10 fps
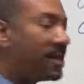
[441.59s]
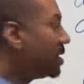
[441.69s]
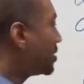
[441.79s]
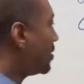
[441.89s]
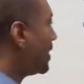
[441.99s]

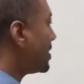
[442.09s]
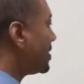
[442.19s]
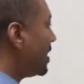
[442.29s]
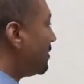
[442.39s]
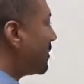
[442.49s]
So let's
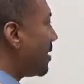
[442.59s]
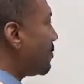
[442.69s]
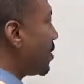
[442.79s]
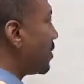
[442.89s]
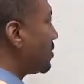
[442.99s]
see if that
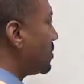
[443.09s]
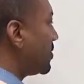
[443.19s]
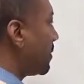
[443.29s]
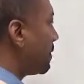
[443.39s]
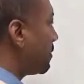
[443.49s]

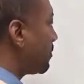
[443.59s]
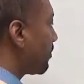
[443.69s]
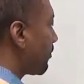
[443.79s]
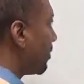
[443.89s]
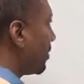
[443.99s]
works.
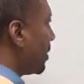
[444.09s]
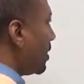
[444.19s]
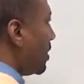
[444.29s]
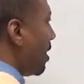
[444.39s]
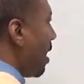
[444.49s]

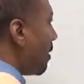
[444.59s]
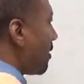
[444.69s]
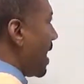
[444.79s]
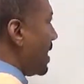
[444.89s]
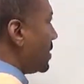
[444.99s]
All
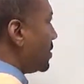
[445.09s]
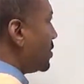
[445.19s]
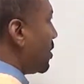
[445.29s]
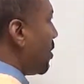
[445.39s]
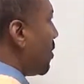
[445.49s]
right,
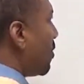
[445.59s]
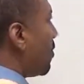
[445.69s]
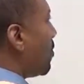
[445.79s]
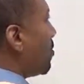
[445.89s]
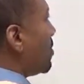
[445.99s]

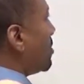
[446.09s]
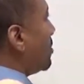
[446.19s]
so